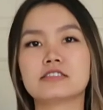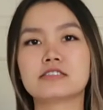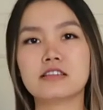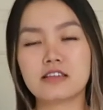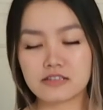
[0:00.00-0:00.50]
I
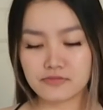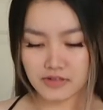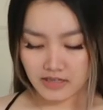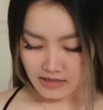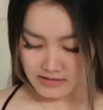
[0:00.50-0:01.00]
just think it's
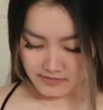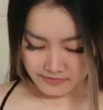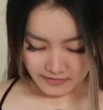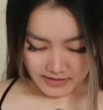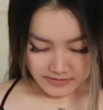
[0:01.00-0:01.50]
really nice
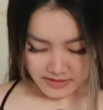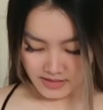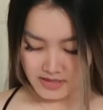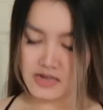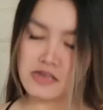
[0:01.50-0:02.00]
and
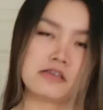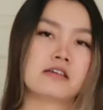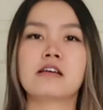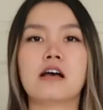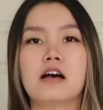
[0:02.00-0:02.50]
flattering.
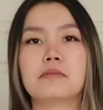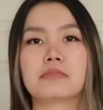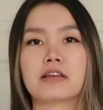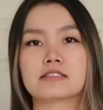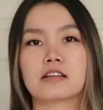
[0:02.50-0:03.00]

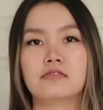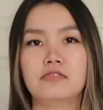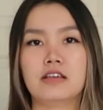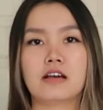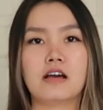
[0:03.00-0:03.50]
Like it's got a
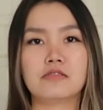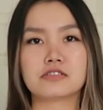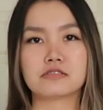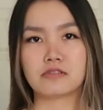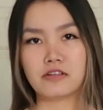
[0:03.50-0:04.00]
V-cut,
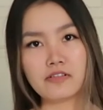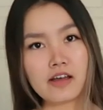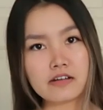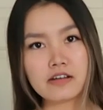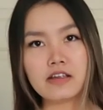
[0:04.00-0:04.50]
which is really
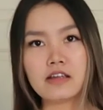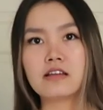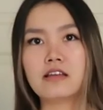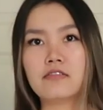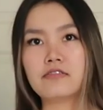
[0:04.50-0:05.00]

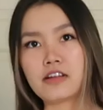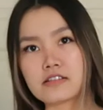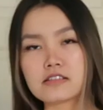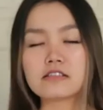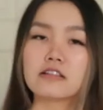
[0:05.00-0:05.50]
flattering. It
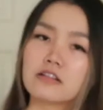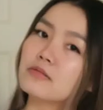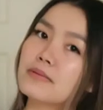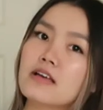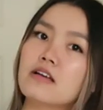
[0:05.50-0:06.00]
flares a
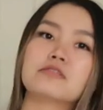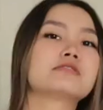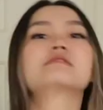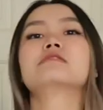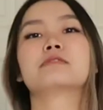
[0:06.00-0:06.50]
little bit,
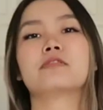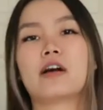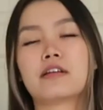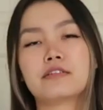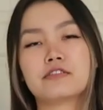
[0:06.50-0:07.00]
which is super
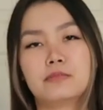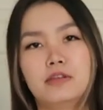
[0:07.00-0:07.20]
flattering for